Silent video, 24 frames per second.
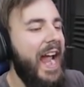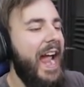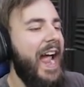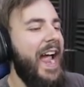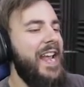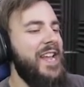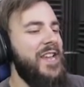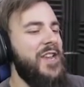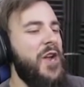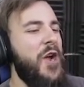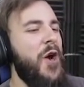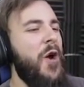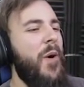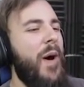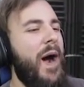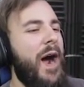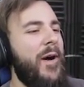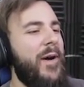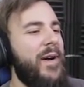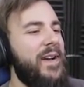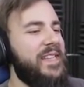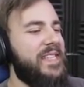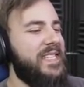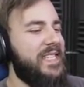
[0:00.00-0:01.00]
And you
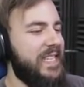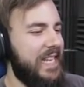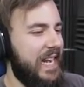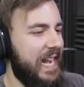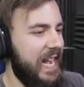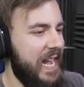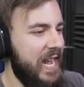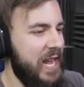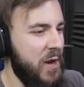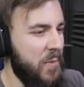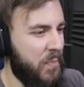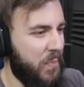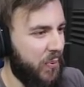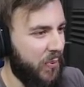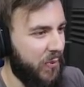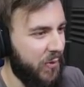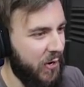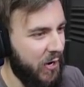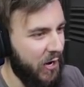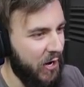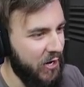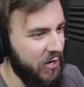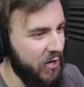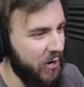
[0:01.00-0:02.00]
are asleep.
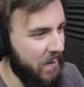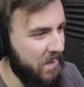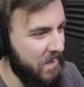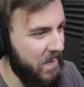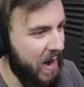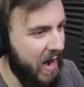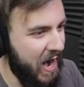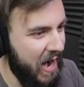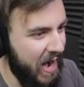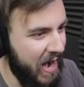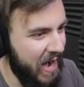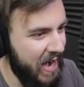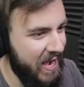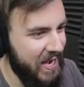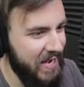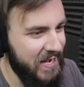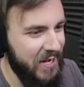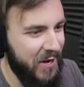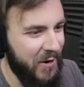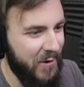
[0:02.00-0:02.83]
You're mine.